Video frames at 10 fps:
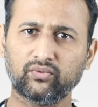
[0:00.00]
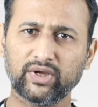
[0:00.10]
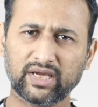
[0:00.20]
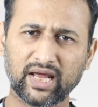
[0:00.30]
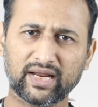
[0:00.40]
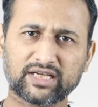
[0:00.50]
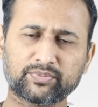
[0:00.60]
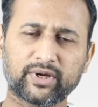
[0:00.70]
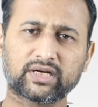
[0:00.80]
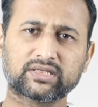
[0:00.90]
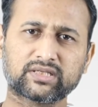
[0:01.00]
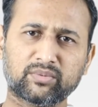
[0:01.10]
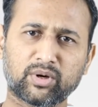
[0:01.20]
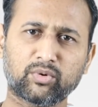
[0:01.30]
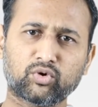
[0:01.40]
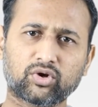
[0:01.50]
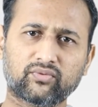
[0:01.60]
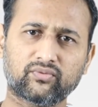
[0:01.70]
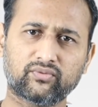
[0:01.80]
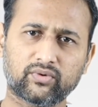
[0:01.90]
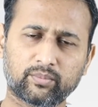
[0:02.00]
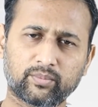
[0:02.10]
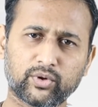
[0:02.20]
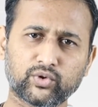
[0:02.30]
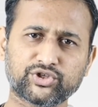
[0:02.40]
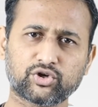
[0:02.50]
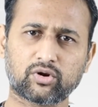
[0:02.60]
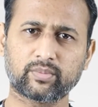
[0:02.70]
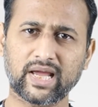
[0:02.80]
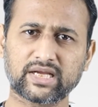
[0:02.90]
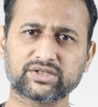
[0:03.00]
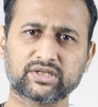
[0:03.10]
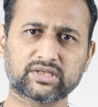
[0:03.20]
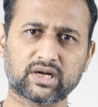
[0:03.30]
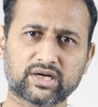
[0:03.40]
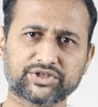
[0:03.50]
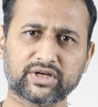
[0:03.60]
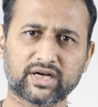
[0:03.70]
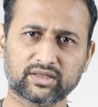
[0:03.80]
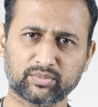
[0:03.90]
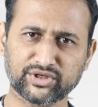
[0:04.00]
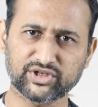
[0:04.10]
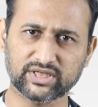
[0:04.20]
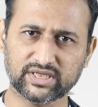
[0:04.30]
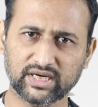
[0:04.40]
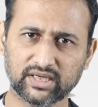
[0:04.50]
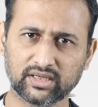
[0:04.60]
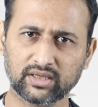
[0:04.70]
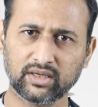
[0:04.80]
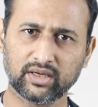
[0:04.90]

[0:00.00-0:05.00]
we can expect some amount of bluish or blackish discoloration at the puncture site.